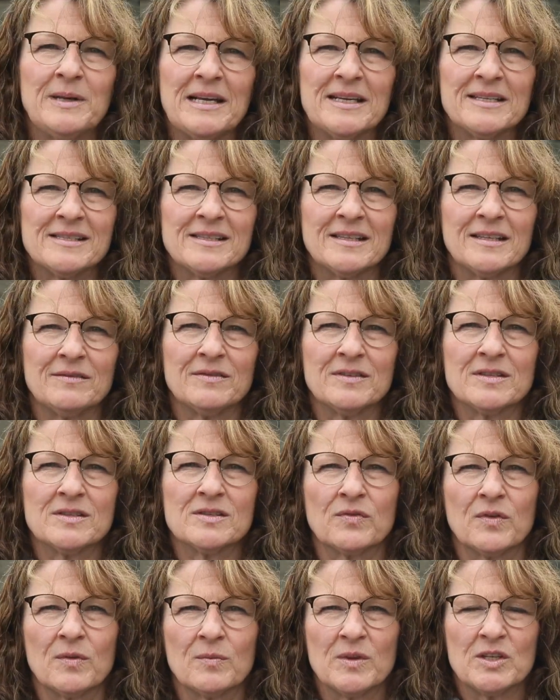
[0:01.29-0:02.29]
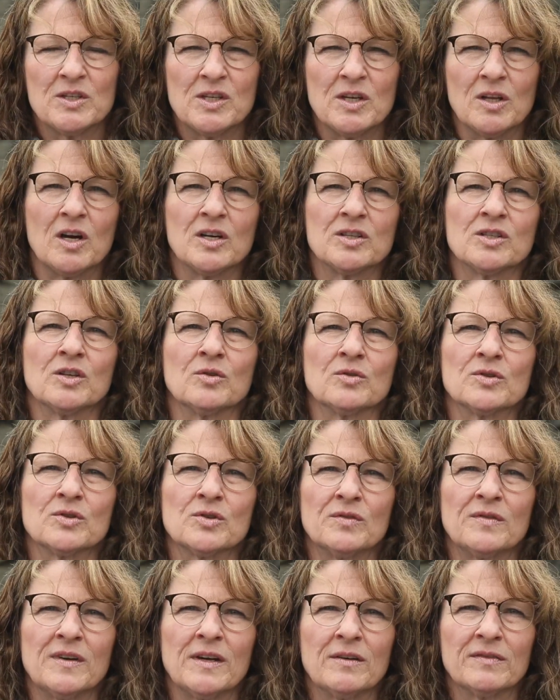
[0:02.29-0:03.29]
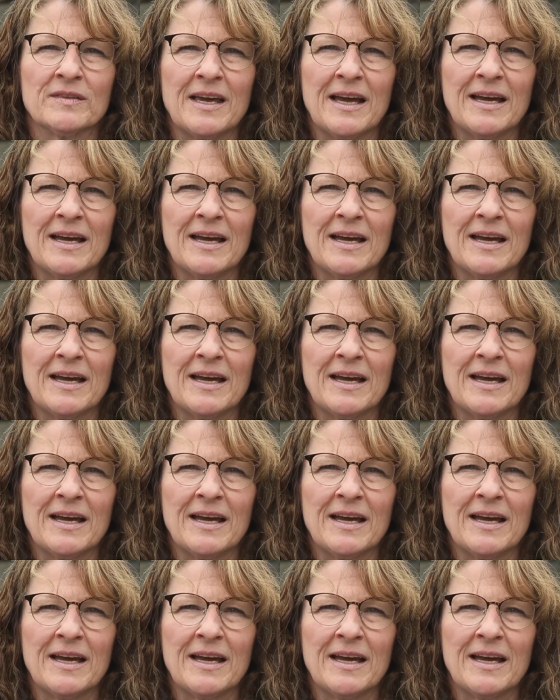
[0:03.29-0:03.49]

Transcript: Blaise Stevens from the Geological Survey of